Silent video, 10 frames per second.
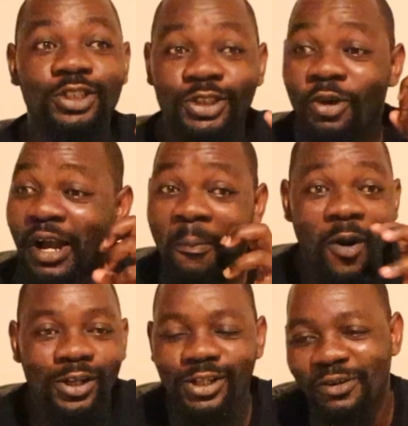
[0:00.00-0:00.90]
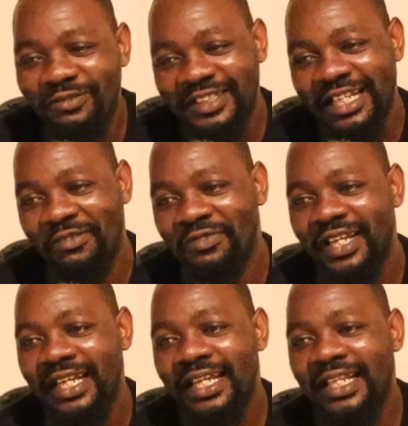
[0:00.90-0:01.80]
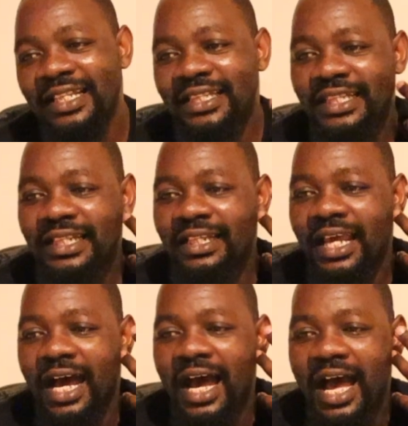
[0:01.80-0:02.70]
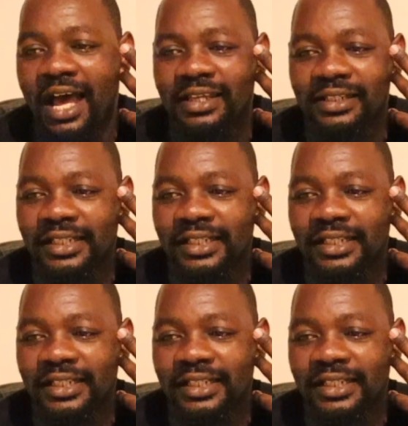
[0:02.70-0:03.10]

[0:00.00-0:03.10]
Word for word: You talk about a lot of stuff. I